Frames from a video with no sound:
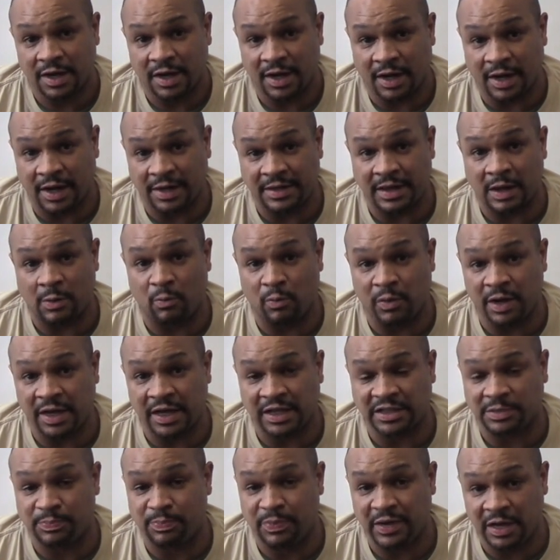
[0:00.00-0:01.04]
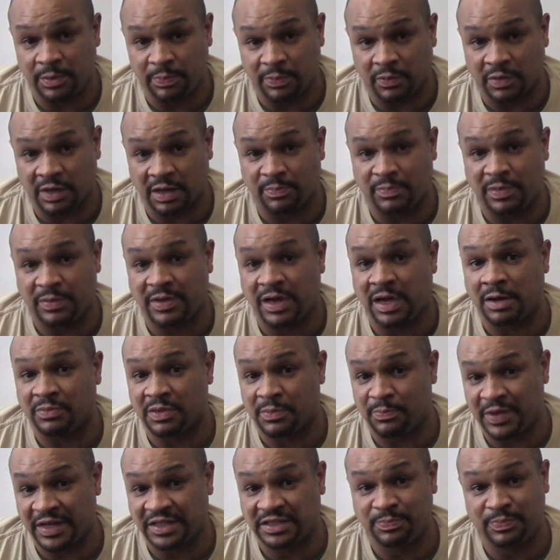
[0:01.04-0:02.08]
and that we as people can
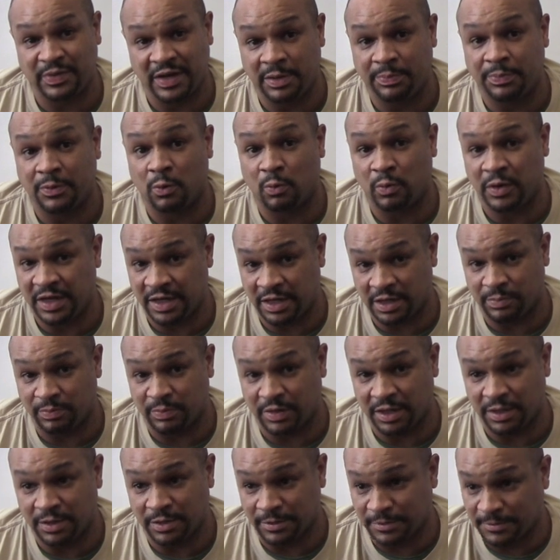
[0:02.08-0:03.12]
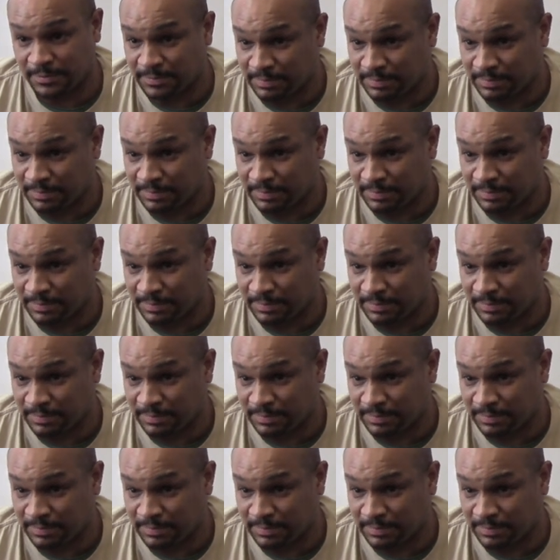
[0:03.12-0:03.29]
become the best people we can be.